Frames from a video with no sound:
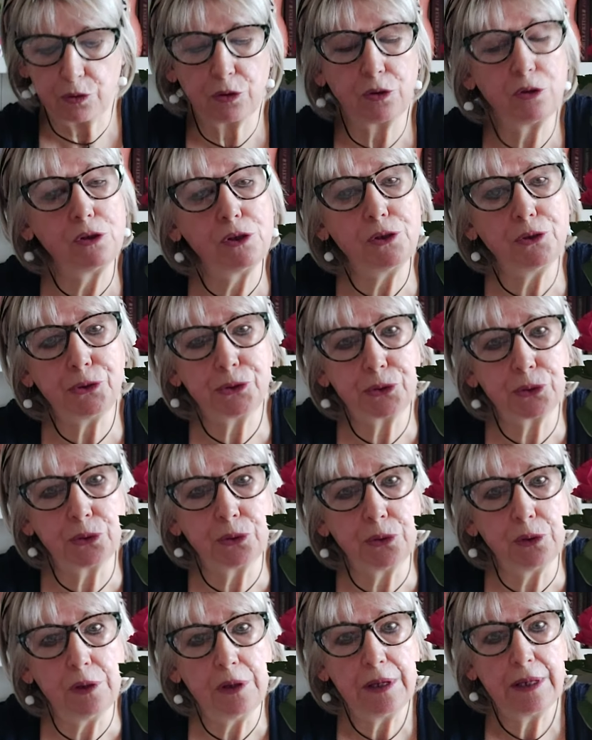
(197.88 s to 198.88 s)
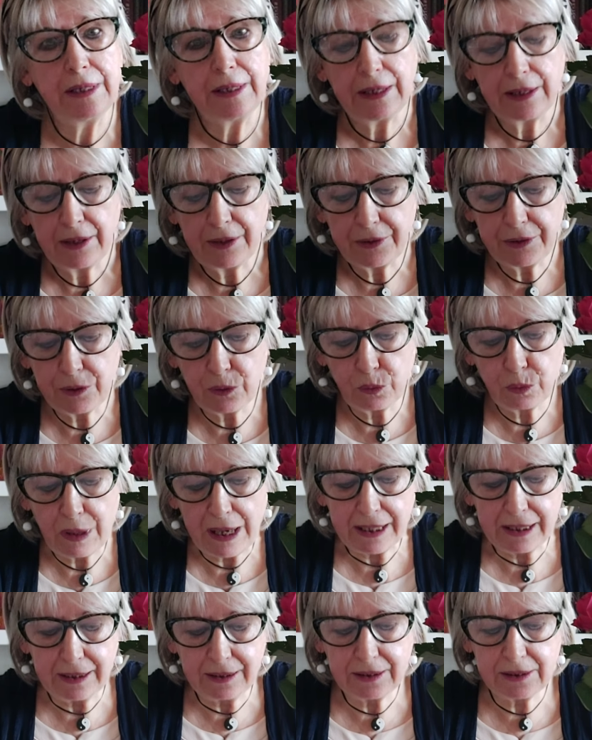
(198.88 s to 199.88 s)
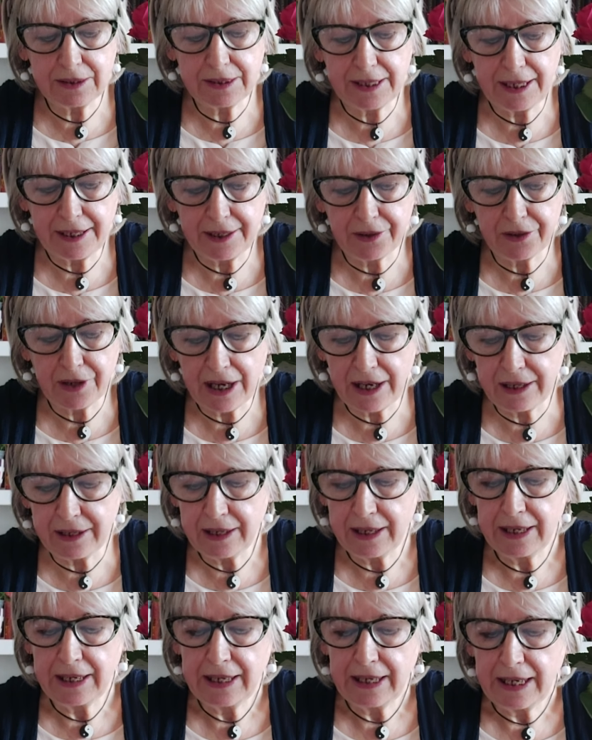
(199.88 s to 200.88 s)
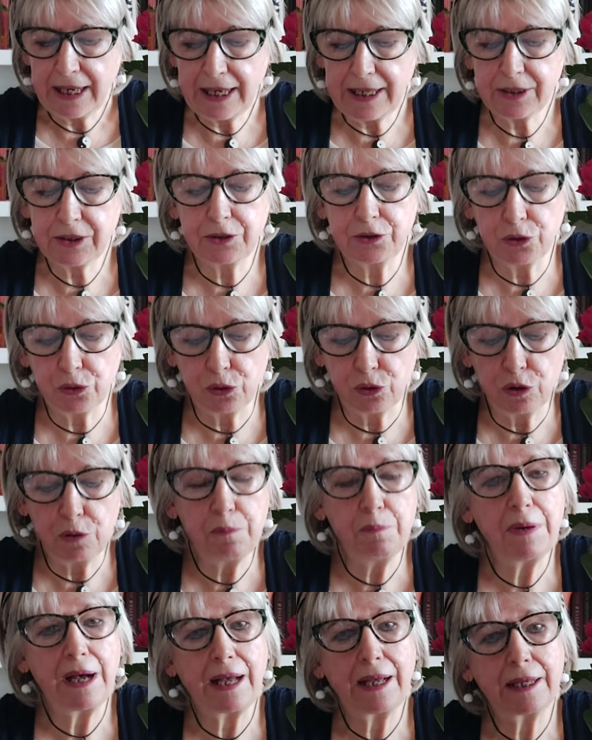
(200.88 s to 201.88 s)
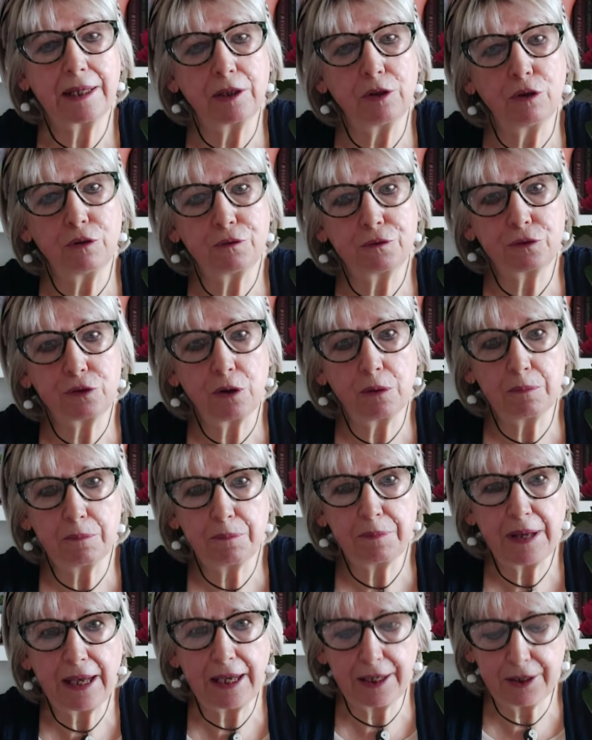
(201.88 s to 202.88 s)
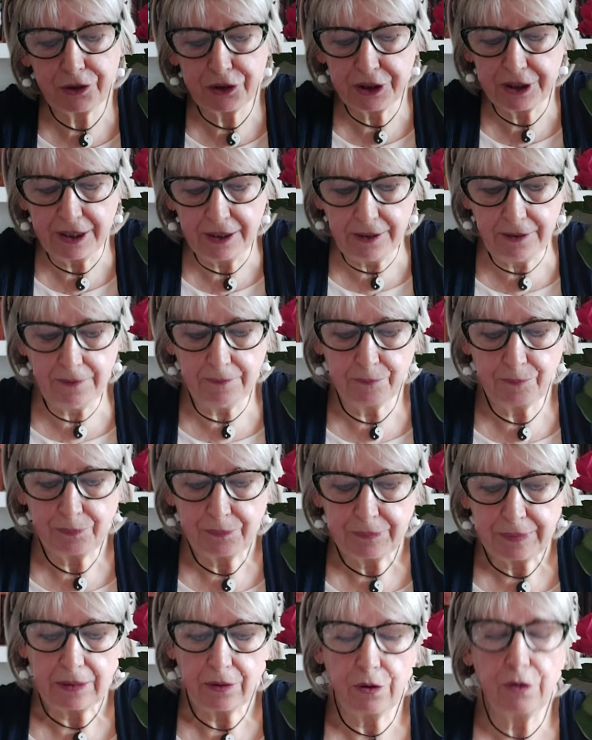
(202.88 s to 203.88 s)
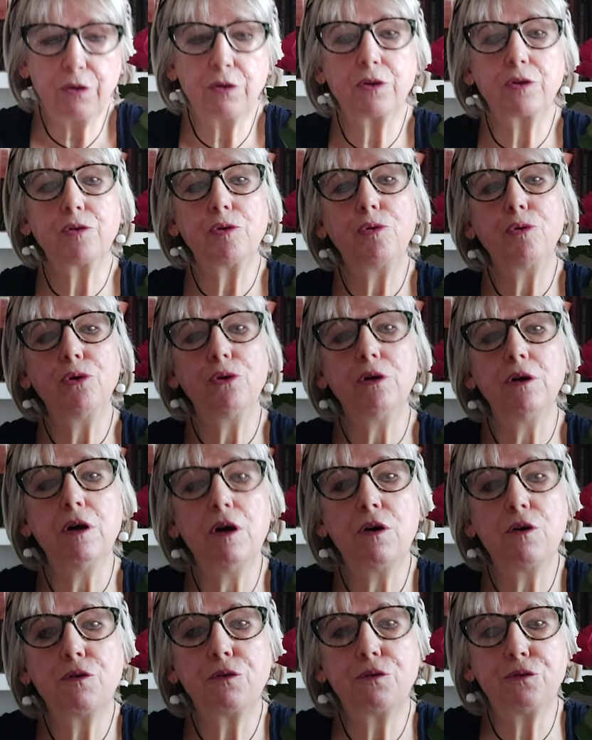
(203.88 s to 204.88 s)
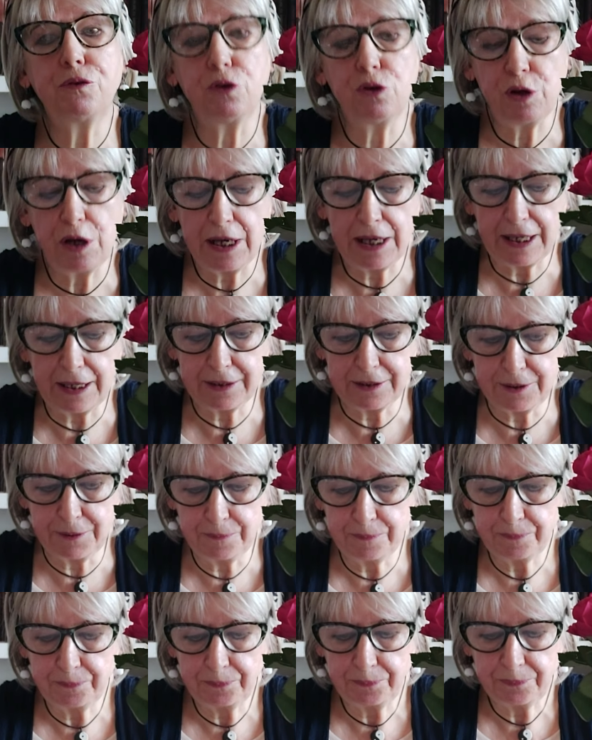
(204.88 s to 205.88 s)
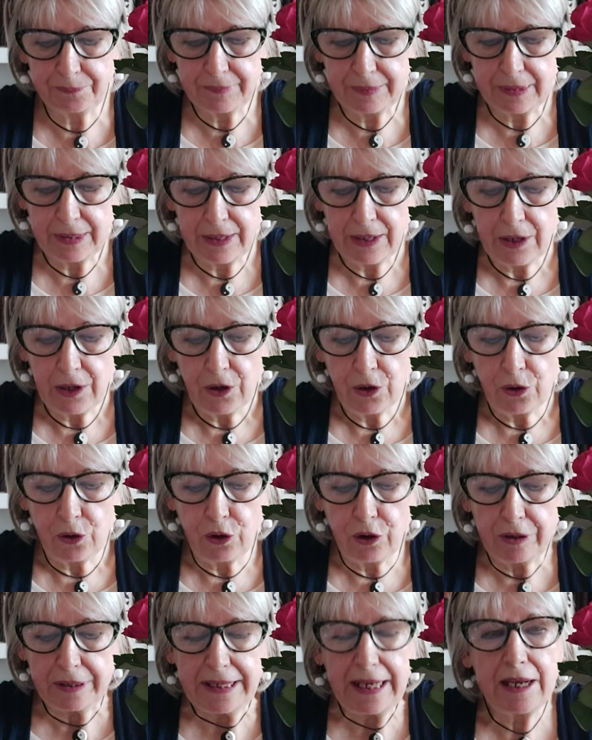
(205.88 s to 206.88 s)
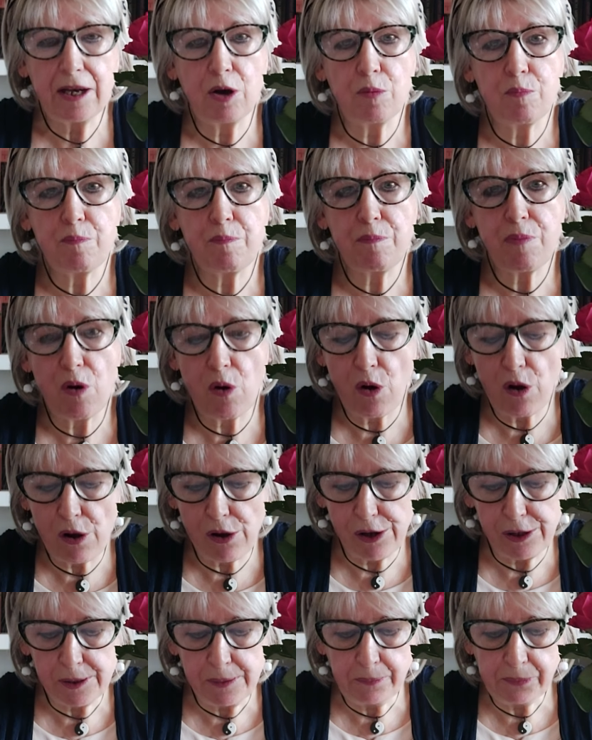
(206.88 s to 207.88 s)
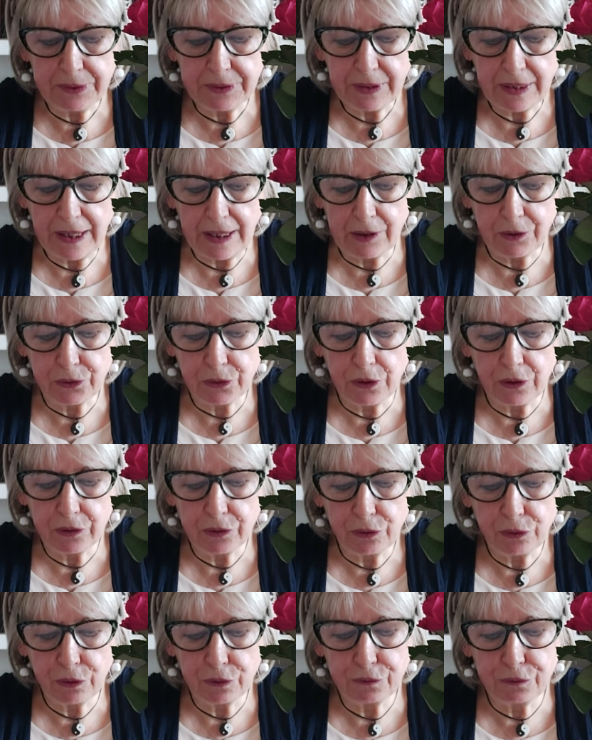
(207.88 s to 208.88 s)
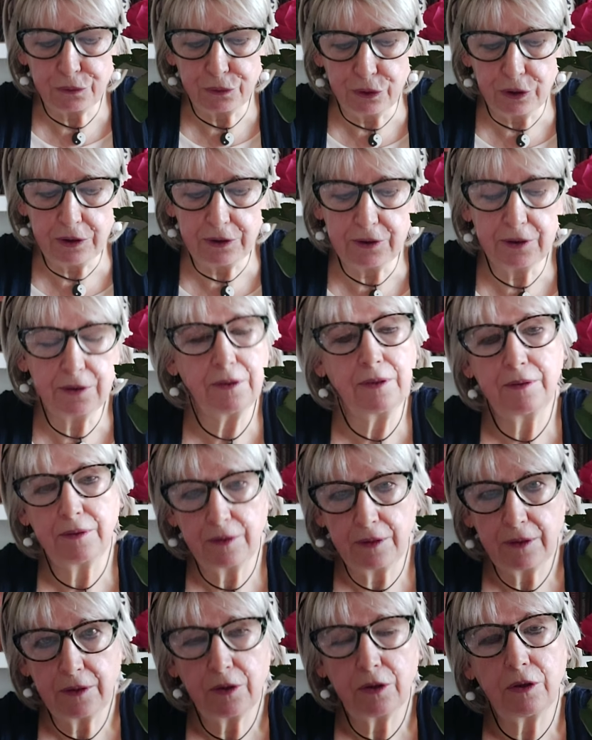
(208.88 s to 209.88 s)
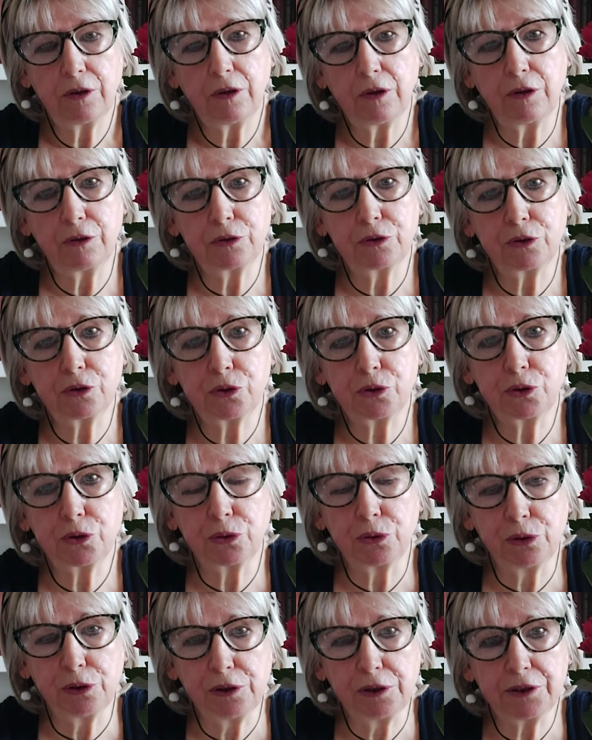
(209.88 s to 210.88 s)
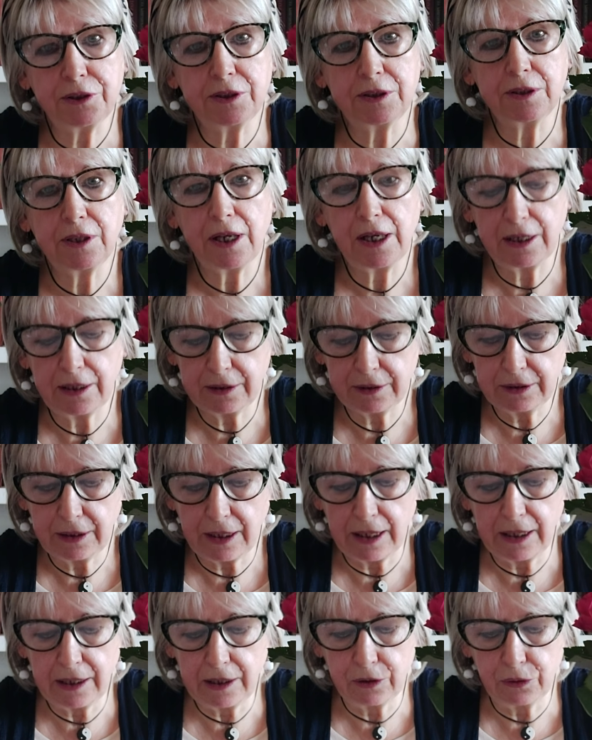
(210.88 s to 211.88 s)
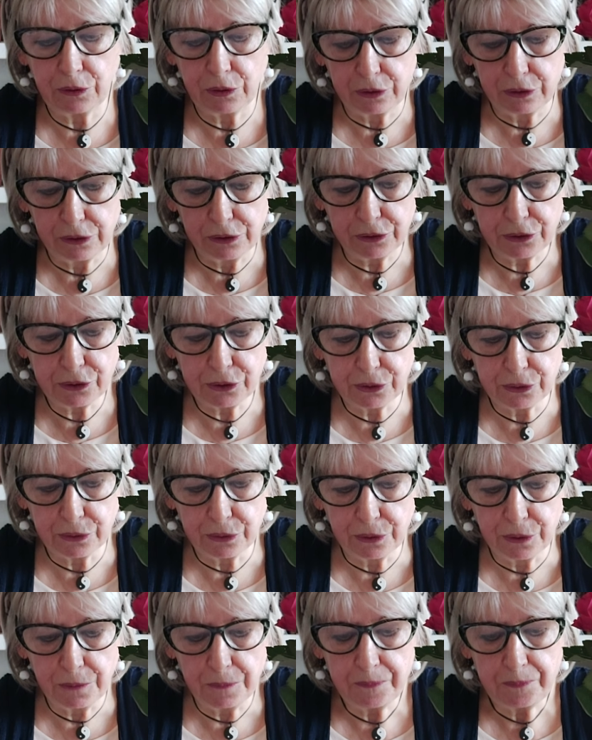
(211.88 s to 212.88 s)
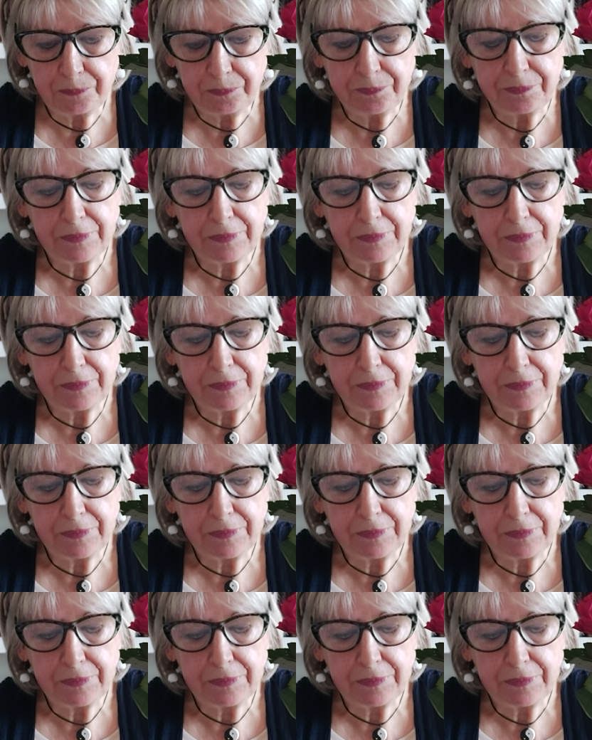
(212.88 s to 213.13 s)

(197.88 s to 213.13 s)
Also, the white Tara has an open eye of compassion on her forehead. On her palms and on her foot, on the soles, are also